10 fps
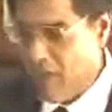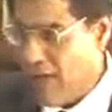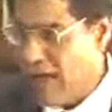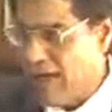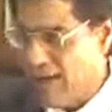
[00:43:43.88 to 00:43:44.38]
I am
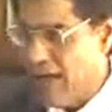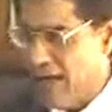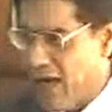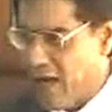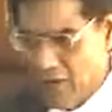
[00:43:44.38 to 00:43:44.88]
saying
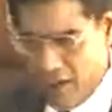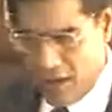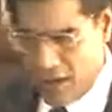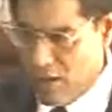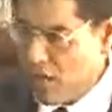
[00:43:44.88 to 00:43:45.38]
now,
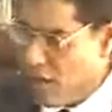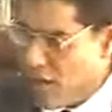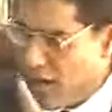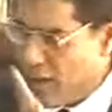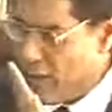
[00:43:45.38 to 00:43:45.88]
you don't
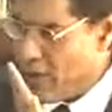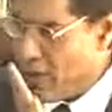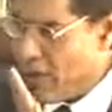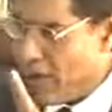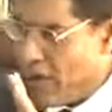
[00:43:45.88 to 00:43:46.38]
have to go
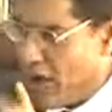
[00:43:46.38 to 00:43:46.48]
for cost